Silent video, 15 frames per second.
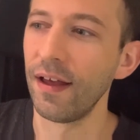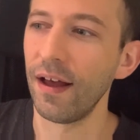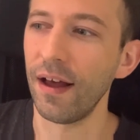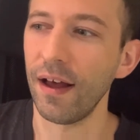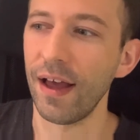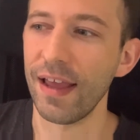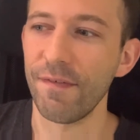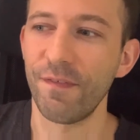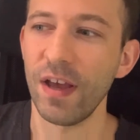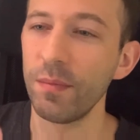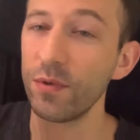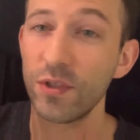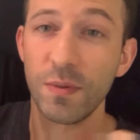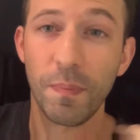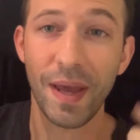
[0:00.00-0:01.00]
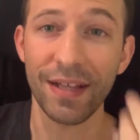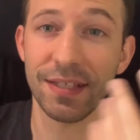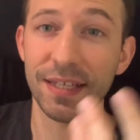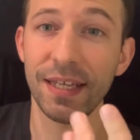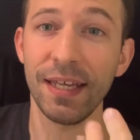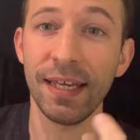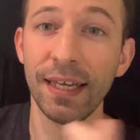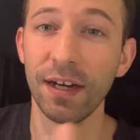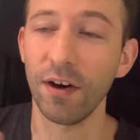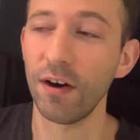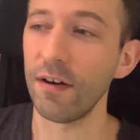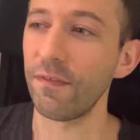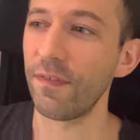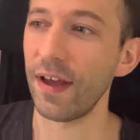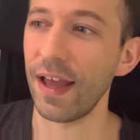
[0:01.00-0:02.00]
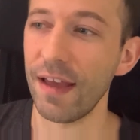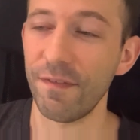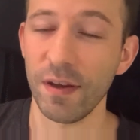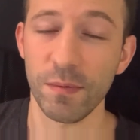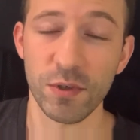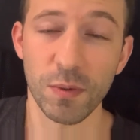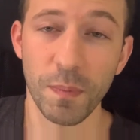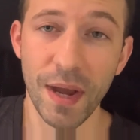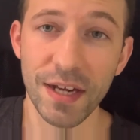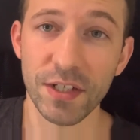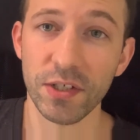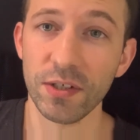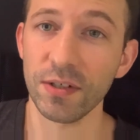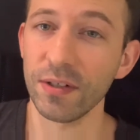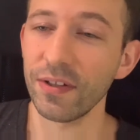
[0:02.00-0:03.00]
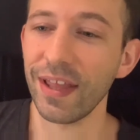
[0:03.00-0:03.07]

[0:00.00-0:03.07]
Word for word: uh, a famous painting of a famous painter,